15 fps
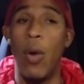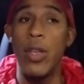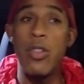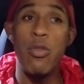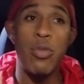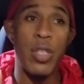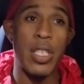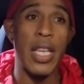
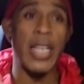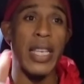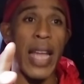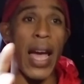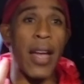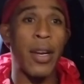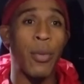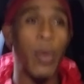you sit
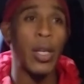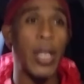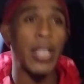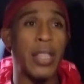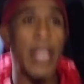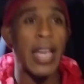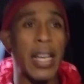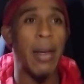down and really
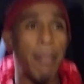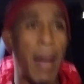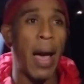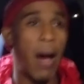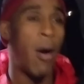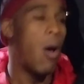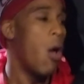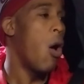think
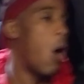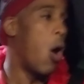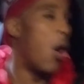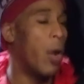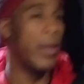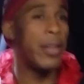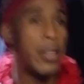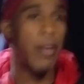about
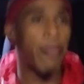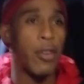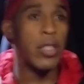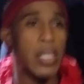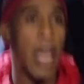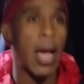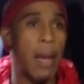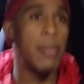all the different
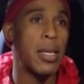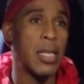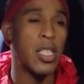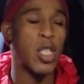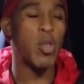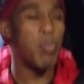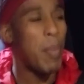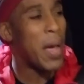times, and
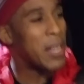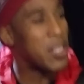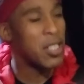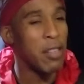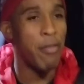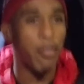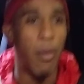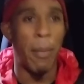
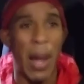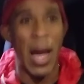especially for